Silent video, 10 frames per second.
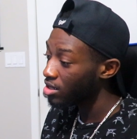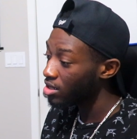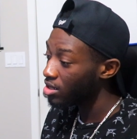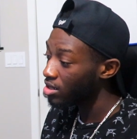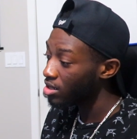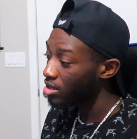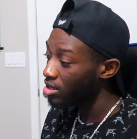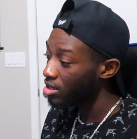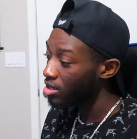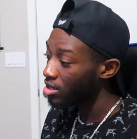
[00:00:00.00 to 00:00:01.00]

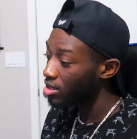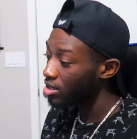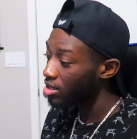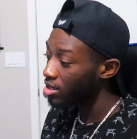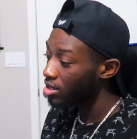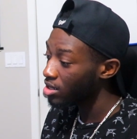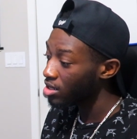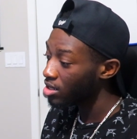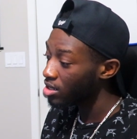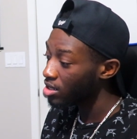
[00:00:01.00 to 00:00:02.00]

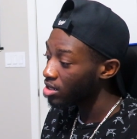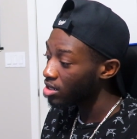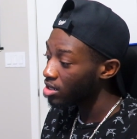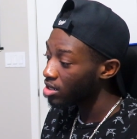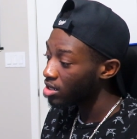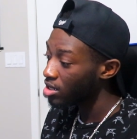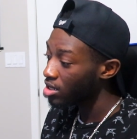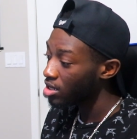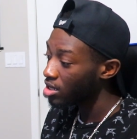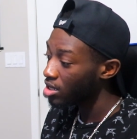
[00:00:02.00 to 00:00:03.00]

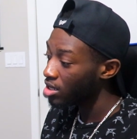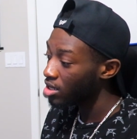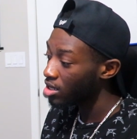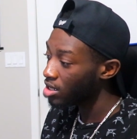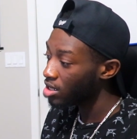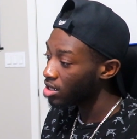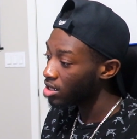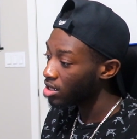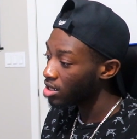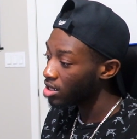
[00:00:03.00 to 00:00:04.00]

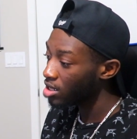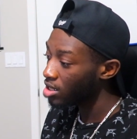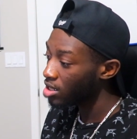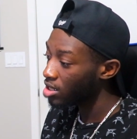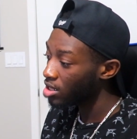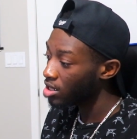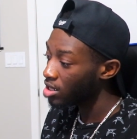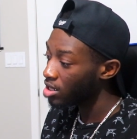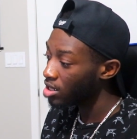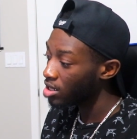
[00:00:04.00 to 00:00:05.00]

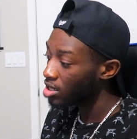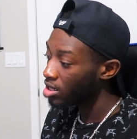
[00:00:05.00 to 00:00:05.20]
Nothing is said.